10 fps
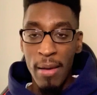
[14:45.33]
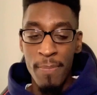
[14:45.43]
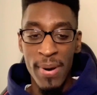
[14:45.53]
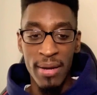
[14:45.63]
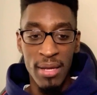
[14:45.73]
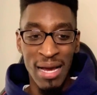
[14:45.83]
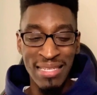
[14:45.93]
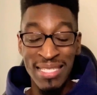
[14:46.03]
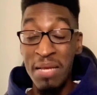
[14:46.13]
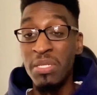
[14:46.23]
but
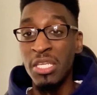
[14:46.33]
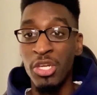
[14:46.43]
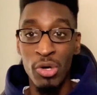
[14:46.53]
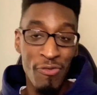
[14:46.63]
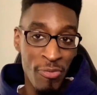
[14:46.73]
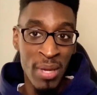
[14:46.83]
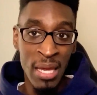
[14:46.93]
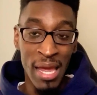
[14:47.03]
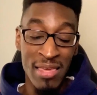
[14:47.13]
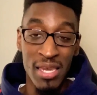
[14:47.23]
attempting to do it for
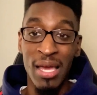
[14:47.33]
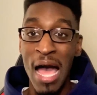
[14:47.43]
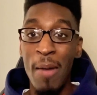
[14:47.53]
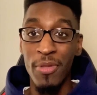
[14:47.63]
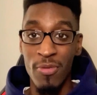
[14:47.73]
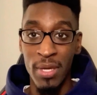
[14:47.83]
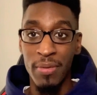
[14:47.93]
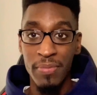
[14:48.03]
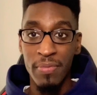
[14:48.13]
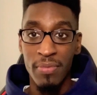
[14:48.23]
me is an accomplishment.
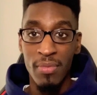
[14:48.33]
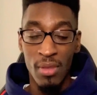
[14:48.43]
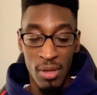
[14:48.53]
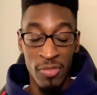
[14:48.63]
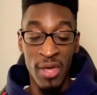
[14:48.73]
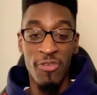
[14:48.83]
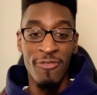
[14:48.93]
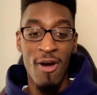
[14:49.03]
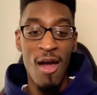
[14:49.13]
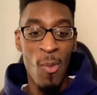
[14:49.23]
Thus
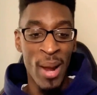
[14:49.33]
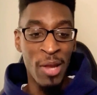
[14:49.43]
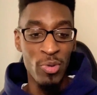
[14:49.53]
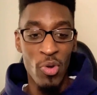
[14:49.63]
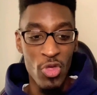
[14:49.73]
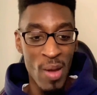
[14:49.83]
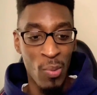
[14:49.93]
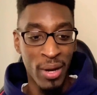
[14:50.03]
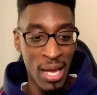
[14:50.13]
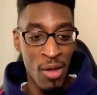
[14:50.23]
far, when I do those in my
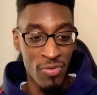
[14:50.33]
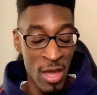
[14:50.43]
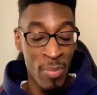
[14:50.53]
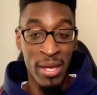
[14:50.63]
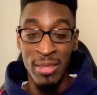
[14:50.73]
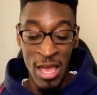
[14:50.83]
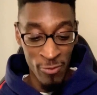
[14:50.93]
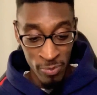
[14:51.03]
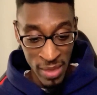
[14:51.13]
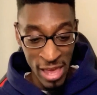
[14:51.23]
workouts,
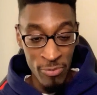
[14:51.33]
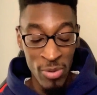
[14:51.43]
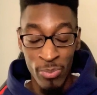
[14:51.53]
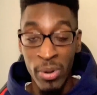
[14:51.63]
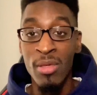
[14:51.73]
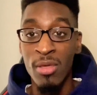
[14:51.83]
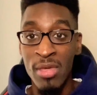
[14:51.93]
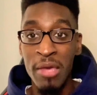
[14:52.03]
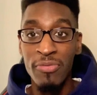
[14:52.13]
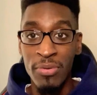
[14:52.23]
they have been pretty
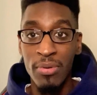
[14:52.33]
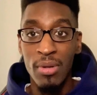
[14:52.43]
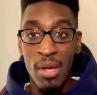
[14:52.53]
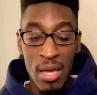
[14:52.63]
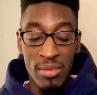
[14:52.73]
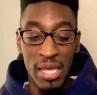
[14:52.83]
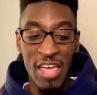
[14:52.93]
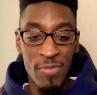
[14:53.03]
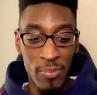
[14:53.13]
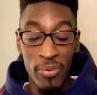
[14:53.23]
successful. They
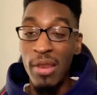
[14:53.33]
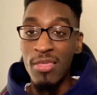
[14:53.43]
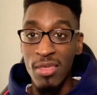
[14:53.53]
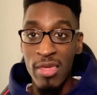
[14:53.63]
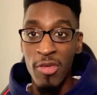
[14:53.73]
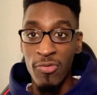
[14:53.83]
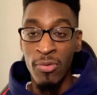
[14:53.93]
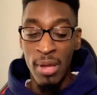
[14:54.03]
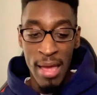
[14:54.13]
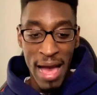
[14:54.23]
have been pretty successful.
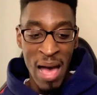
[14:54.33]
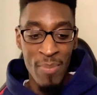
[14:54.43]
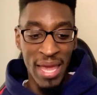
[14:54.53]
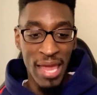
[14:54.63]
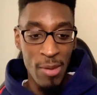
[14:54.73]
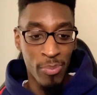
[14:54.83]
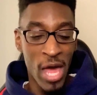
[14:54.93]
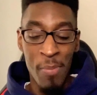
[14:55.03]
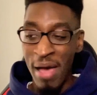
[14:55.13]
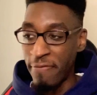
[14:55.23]
I can't
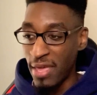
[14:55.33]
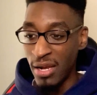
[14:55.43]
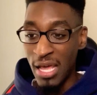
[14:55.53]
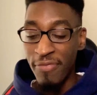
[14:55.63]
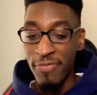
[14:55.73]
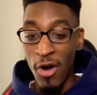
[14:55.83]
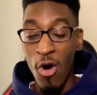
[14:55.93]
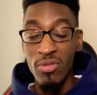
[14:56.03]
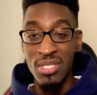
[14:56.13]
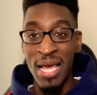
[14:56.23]
plant my feet enough
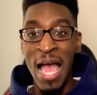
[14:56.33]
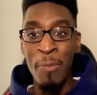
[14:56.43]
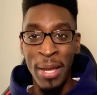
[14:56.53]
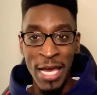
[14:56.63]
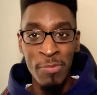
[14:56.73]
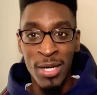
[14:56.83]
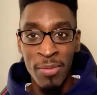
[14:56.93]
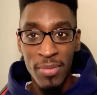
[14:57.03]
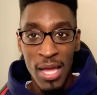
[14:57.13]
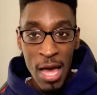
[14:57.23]
all the time when I come up,
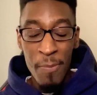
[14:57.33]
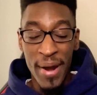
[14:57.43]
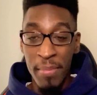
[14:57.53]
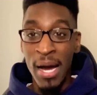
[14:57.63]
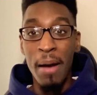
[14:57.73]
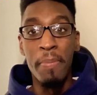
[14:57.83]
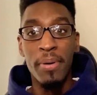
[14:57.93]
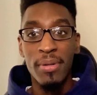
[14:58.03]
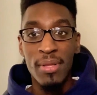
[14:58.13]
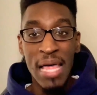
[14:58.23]
but I'm up.
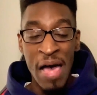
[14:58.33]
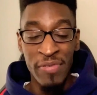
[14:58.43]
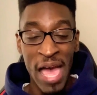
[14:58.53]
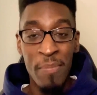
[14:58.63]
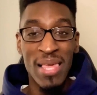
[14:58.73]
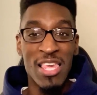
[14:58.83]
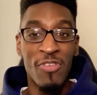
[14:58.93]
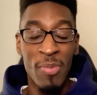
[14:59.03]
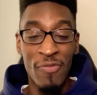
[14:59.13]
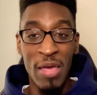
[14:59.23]
I've got myself
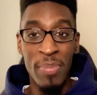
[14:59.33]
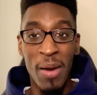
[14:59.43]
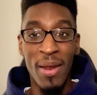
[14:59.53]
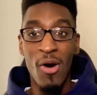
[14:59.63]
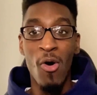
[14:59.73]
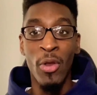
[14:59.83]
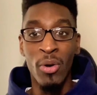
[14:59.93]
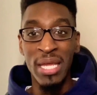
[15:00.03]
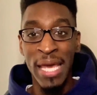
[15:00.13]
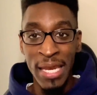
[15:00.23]
up off that bed without holding on
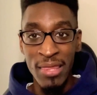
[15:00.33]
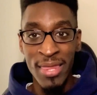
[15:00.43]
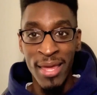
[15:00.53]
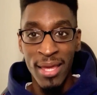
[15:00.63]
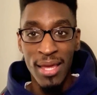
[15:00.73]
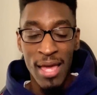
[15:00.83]
to anything,